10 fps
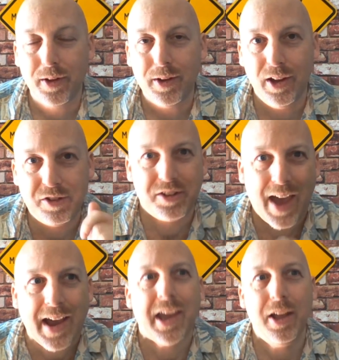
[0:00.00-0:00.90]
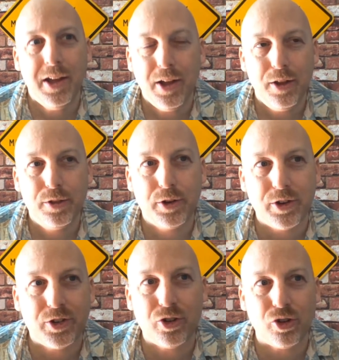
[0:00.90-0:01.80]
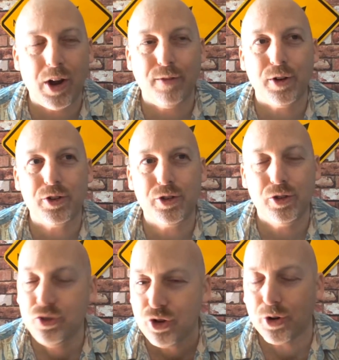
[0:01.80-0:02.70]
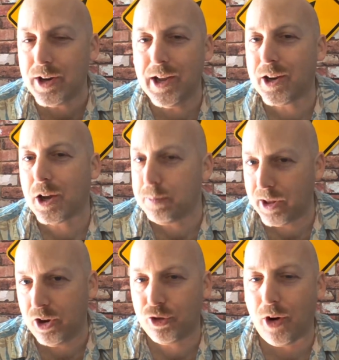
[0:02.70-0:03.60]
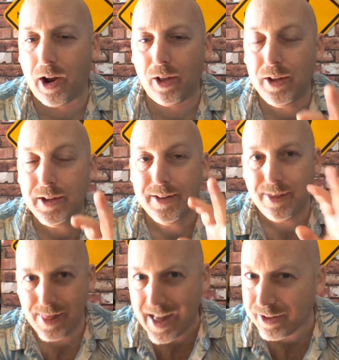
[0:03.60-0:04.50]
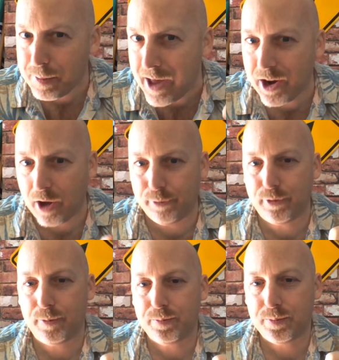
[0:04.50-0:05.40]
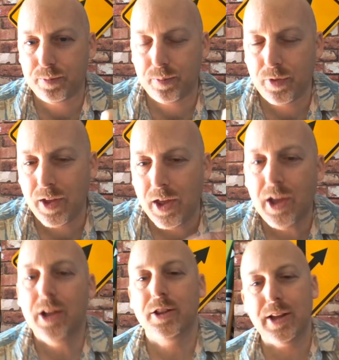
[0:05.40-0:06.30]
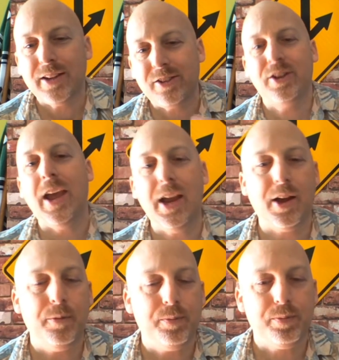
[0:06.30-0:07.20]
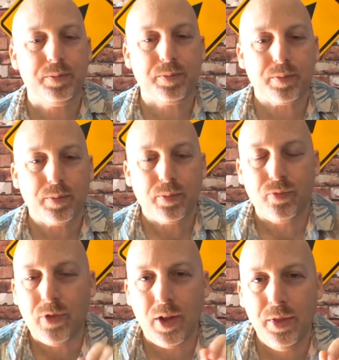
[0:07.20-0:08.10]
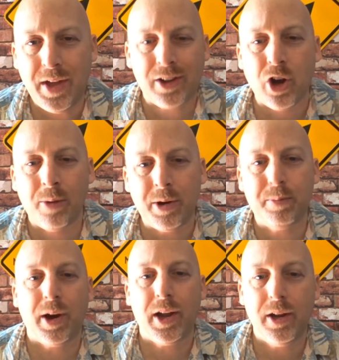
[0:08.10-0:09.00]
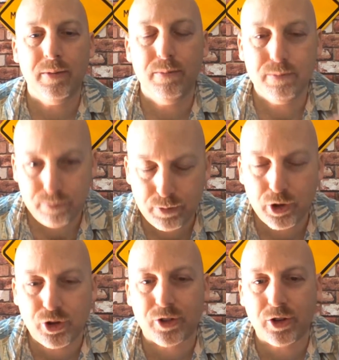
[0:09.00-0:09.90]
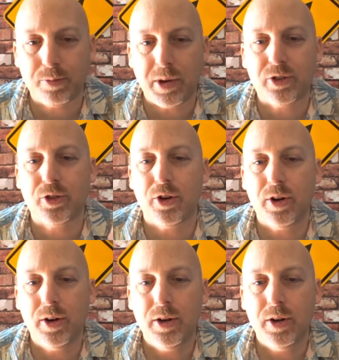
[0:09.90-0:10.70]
is attacking the decision of a jury in a completed trial. That's bad enough. Let's take that comment by the justice minister